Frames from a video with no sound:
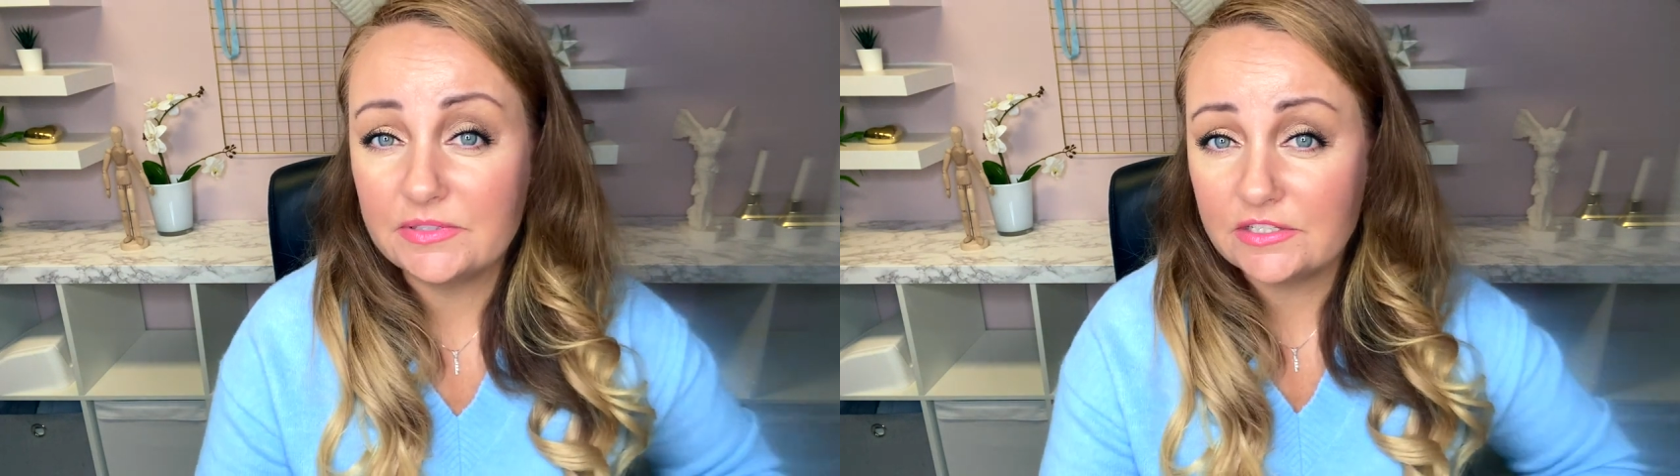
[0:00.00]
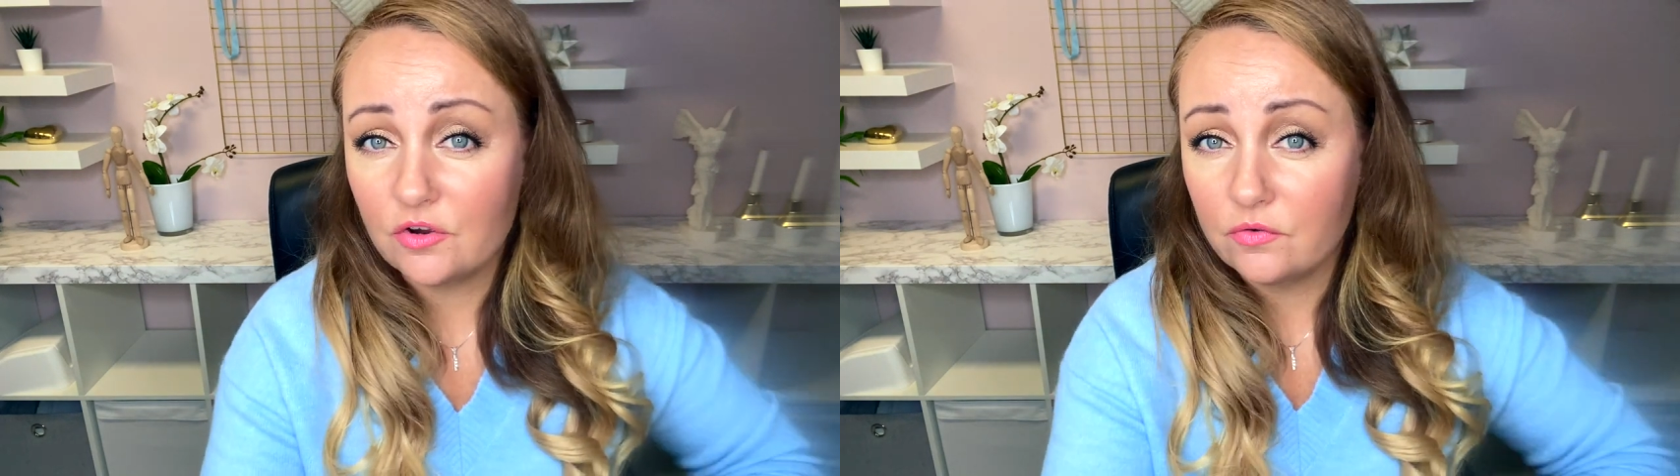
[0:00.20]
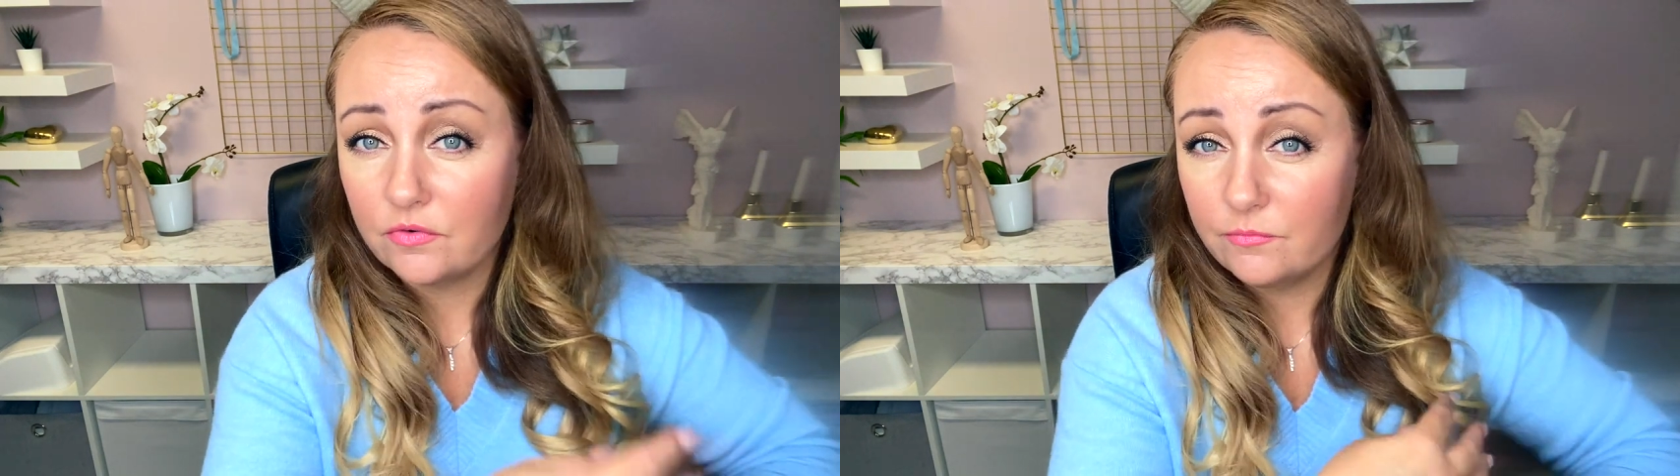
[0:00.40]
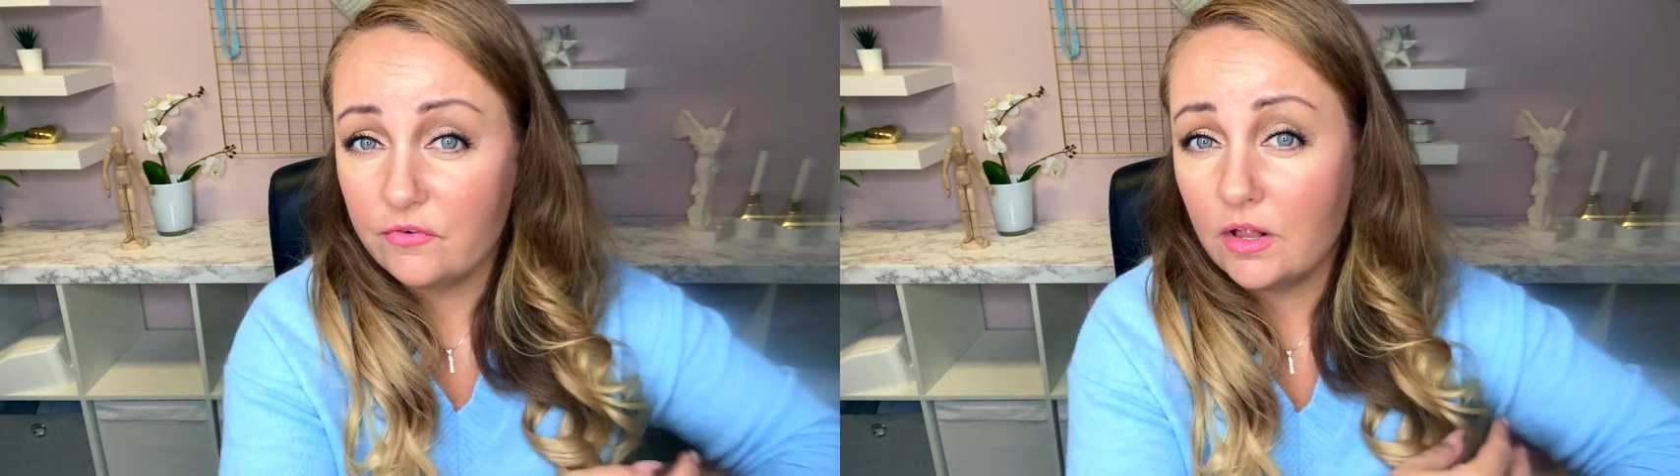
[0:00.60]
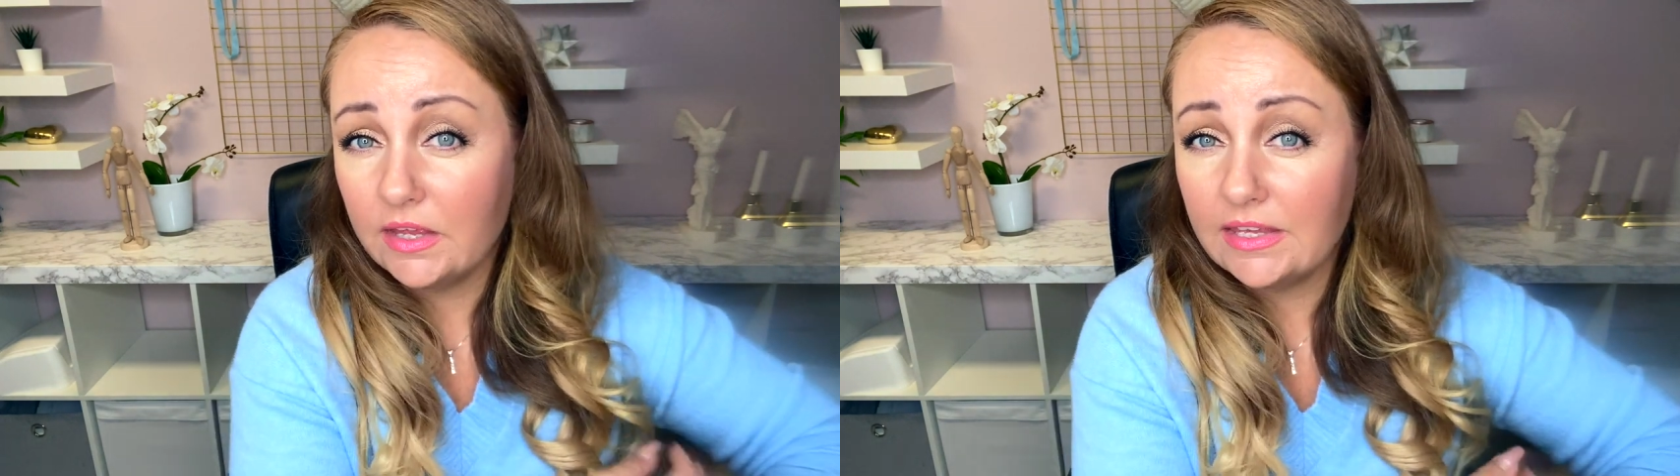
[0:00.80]
snow from
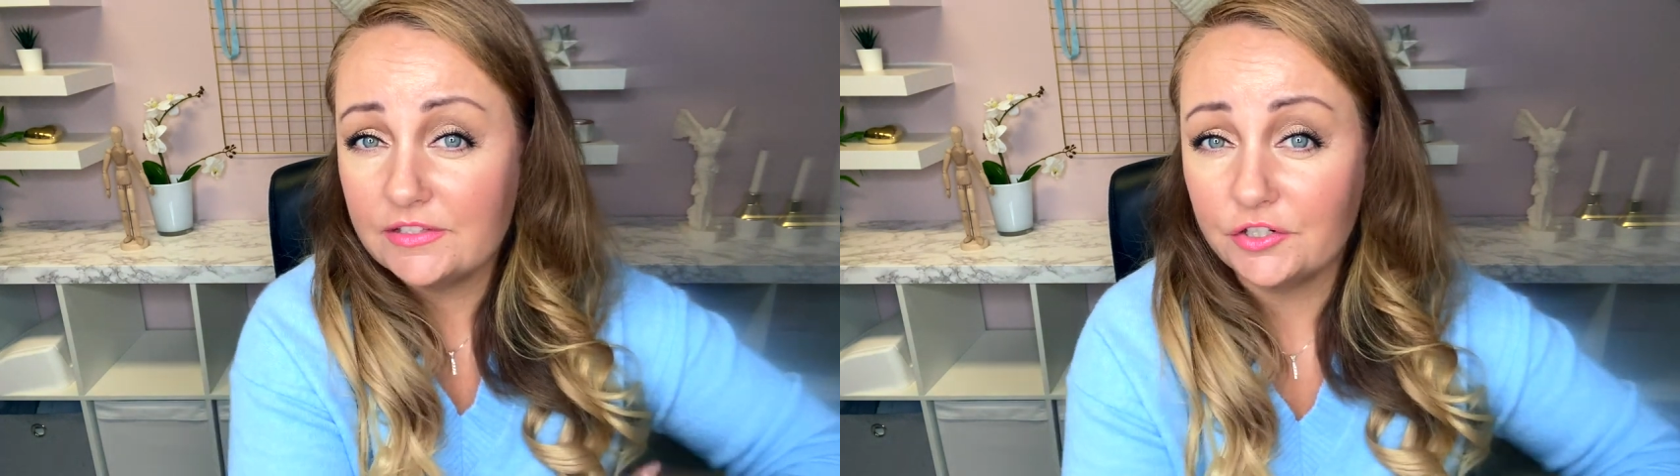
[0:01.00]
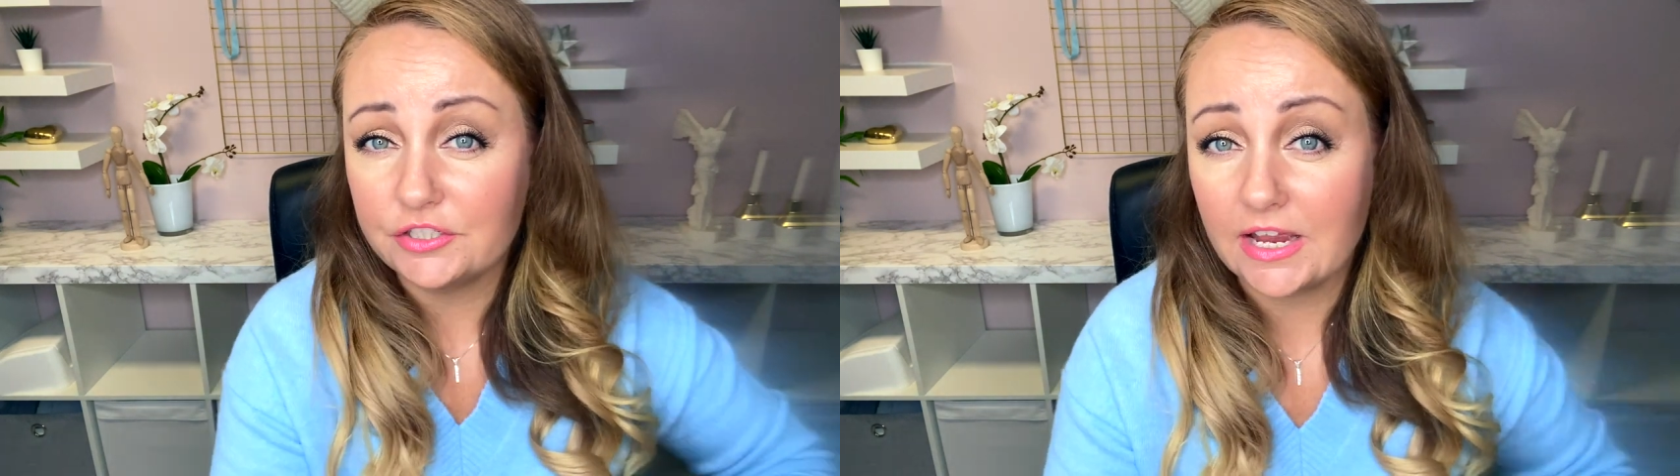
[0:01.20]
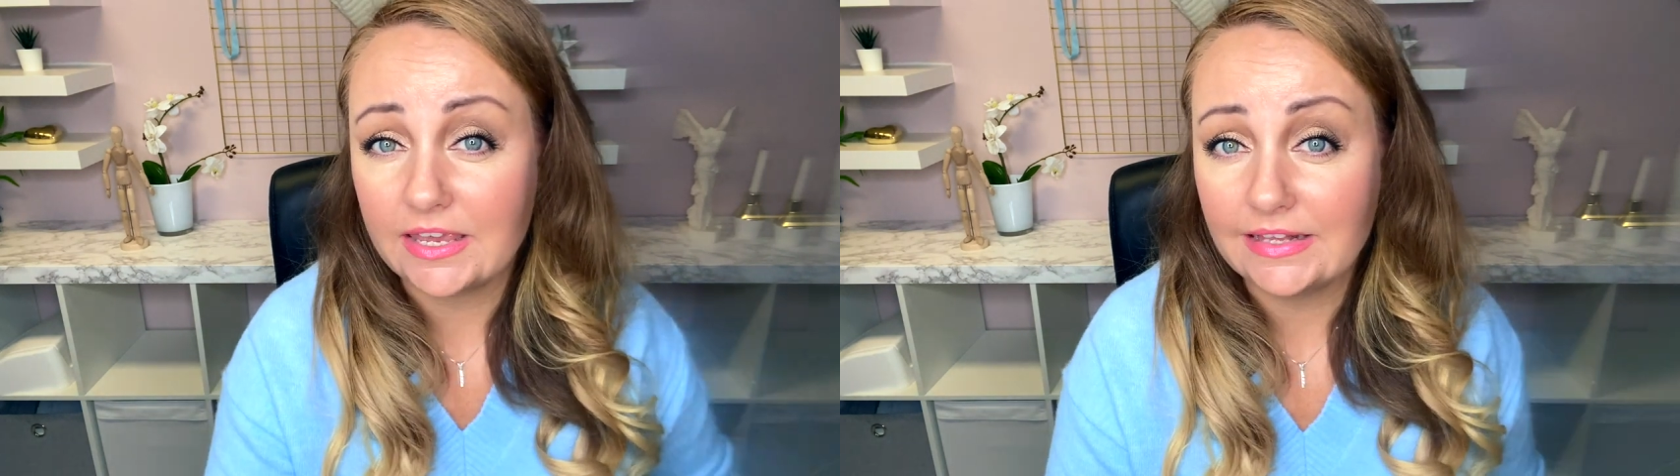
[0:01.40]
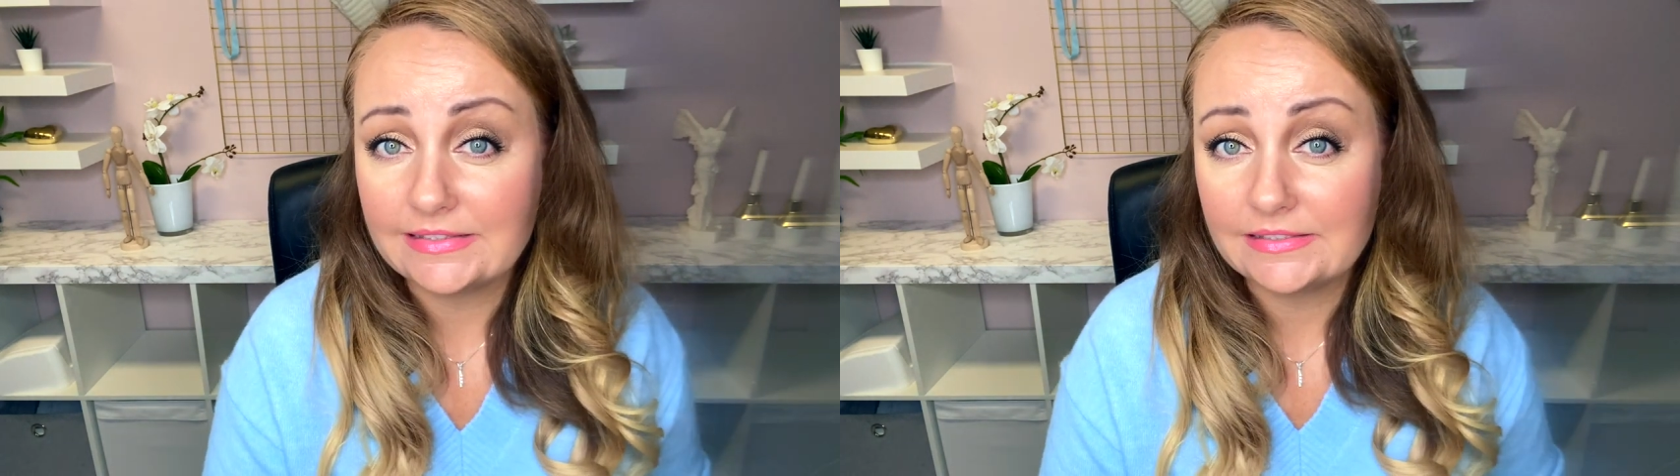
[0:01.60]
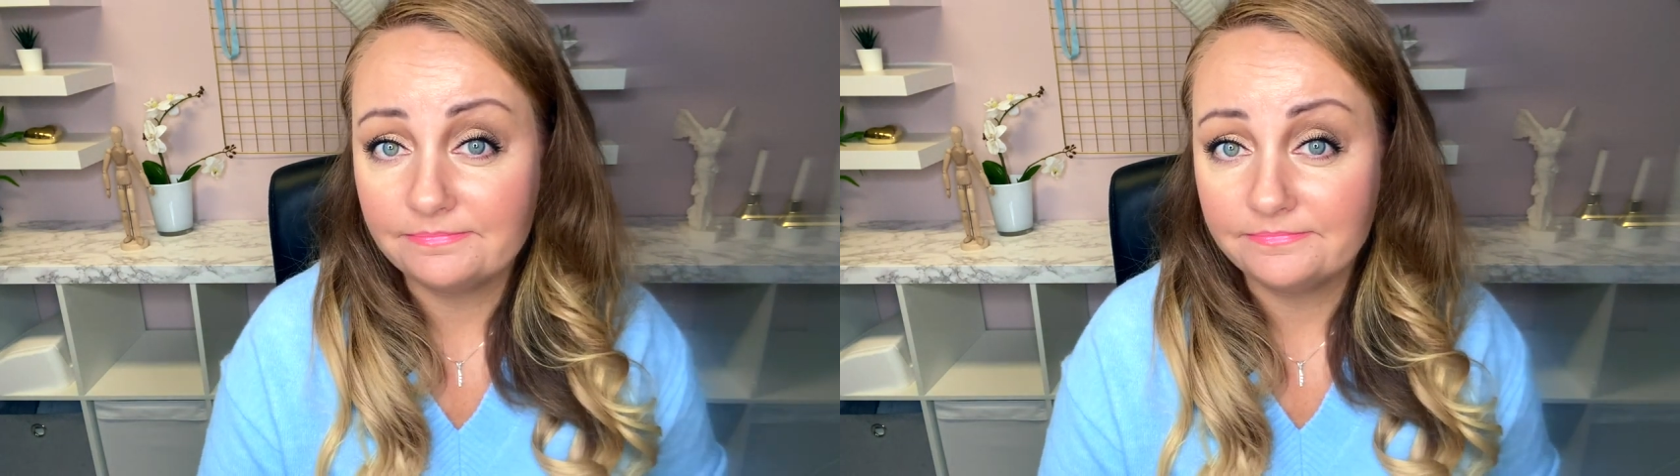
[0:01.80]
falling into your
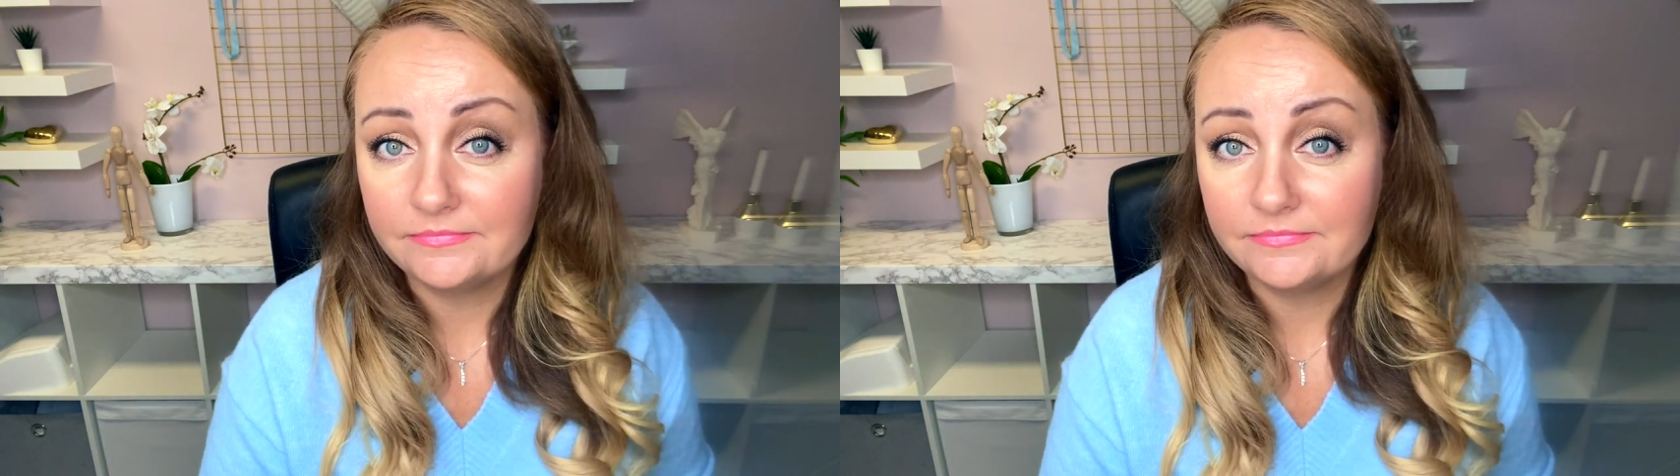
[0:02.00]
jackets